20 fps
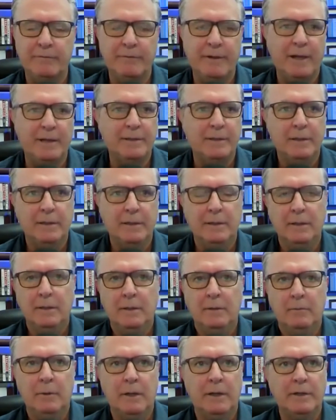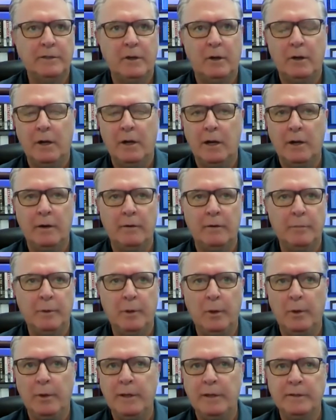In fact, when I started hiring
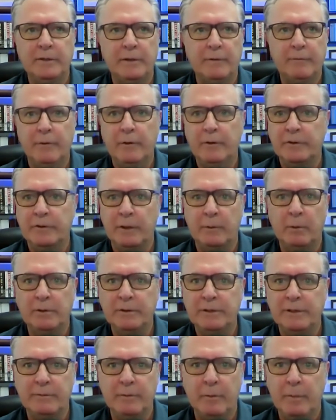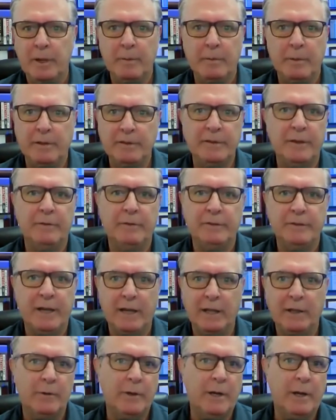employees at first, I wasn't even paying myself a
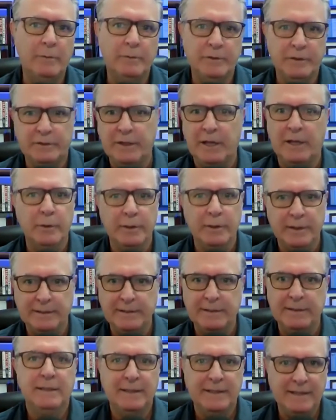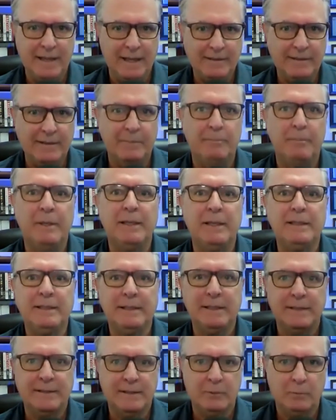salary. I was just doing it to get the
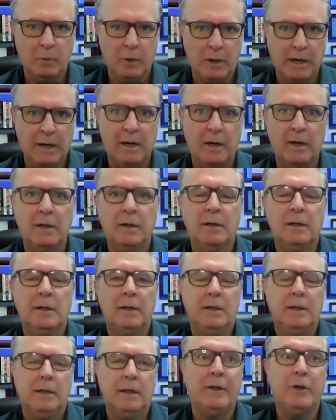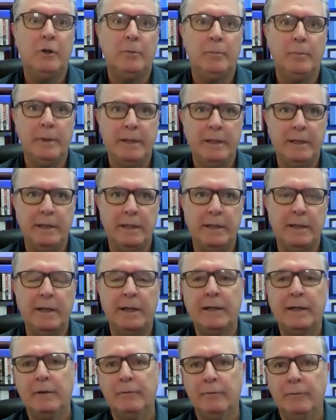business to where it could be. And I
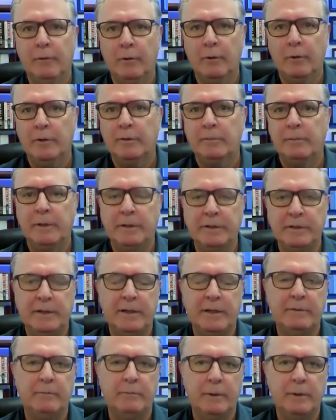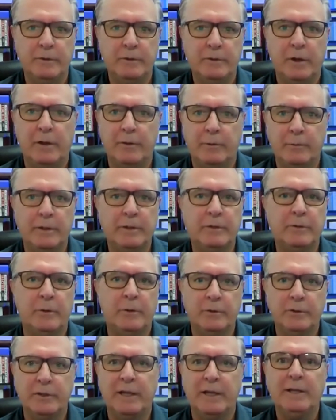could afford, because I had other
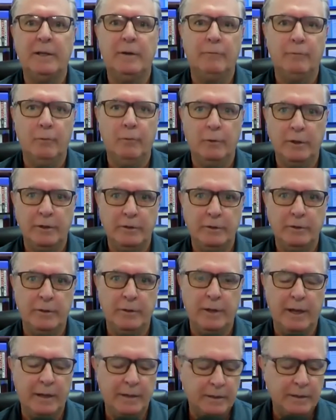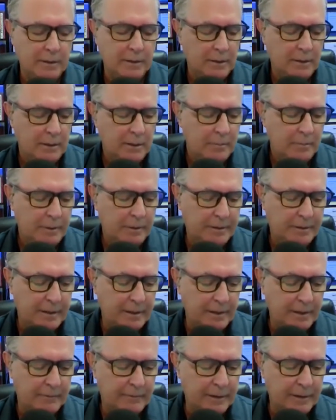resources, I could afford to do that. But
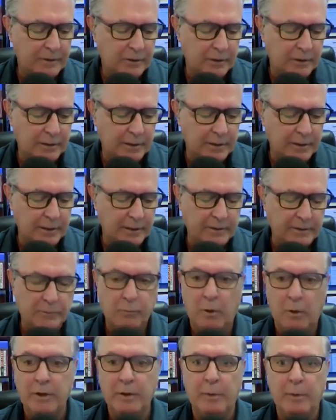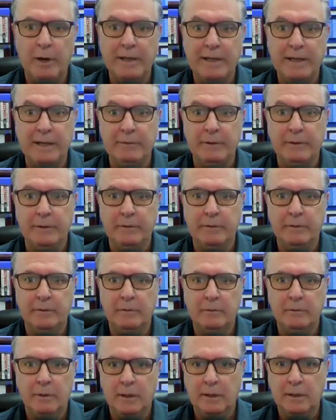then eventually I just wanted to break even,
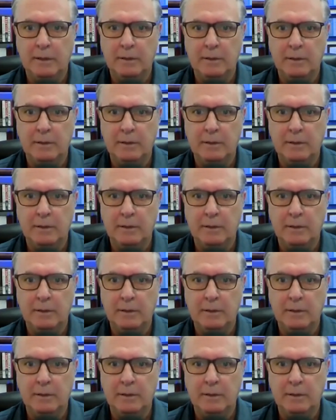right?